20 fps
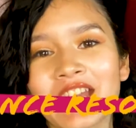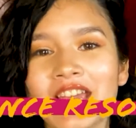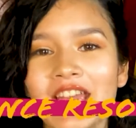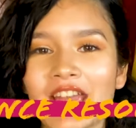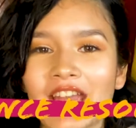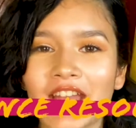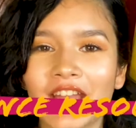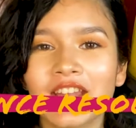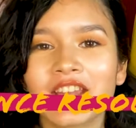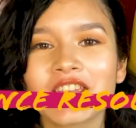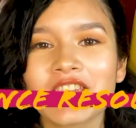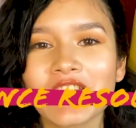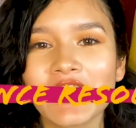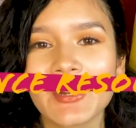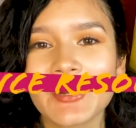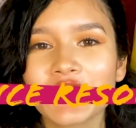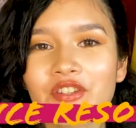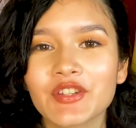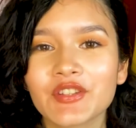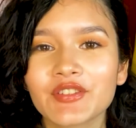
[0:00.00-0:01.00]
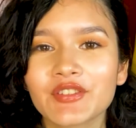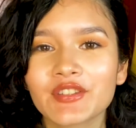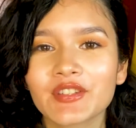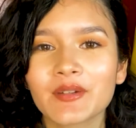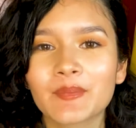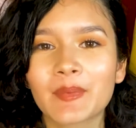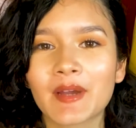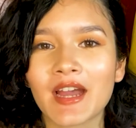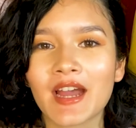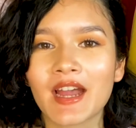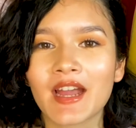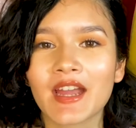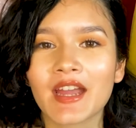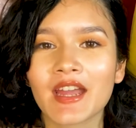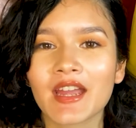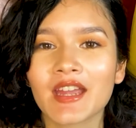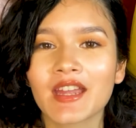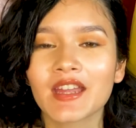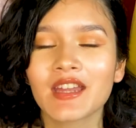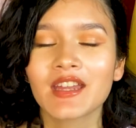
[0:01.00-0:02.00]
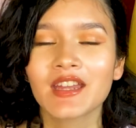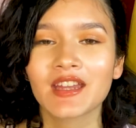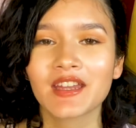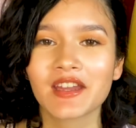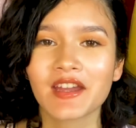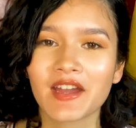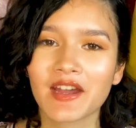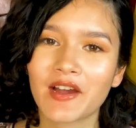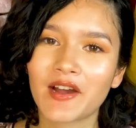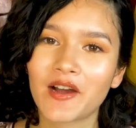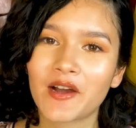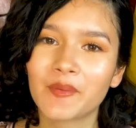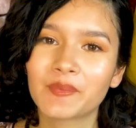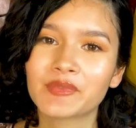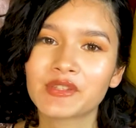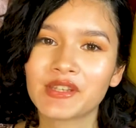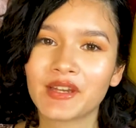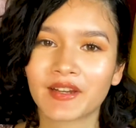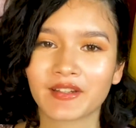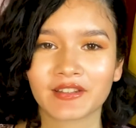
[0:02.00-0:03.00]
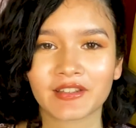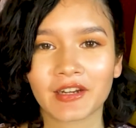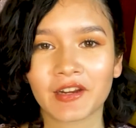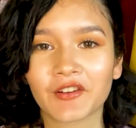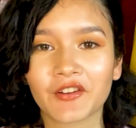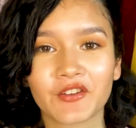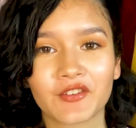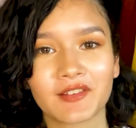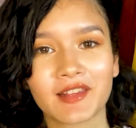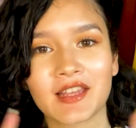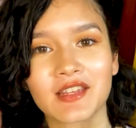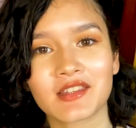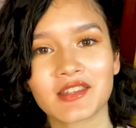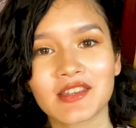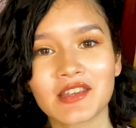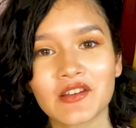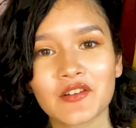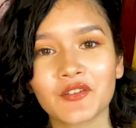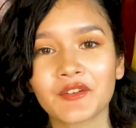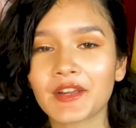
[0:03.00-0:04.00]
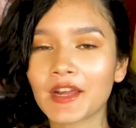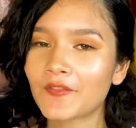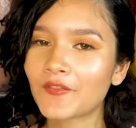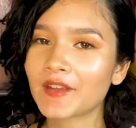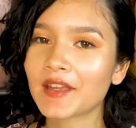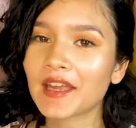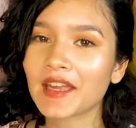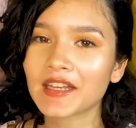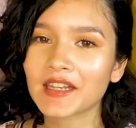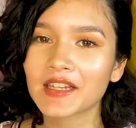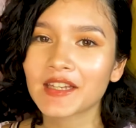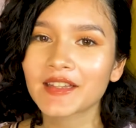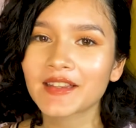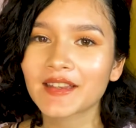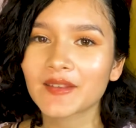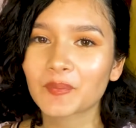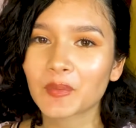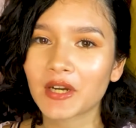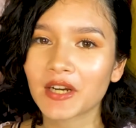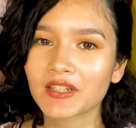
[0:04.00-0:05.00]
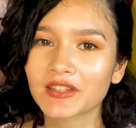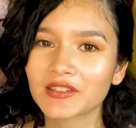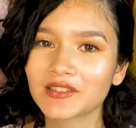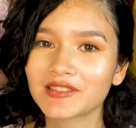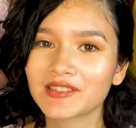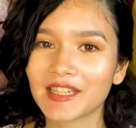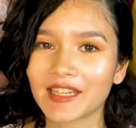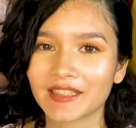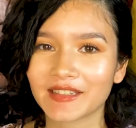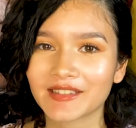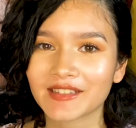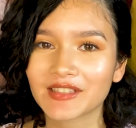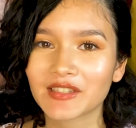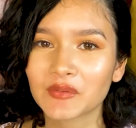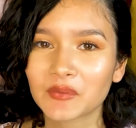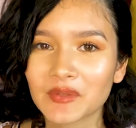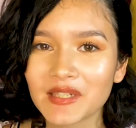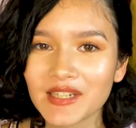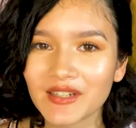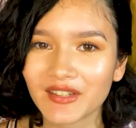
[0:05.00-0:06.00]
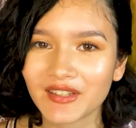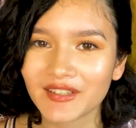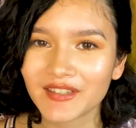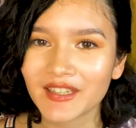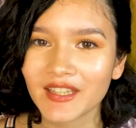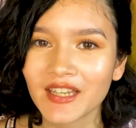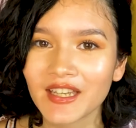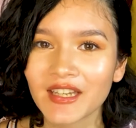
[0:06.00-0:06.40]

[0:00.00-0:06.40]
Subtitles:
And here on YouTube, I help young dancers like you navigate and spark their dance careers.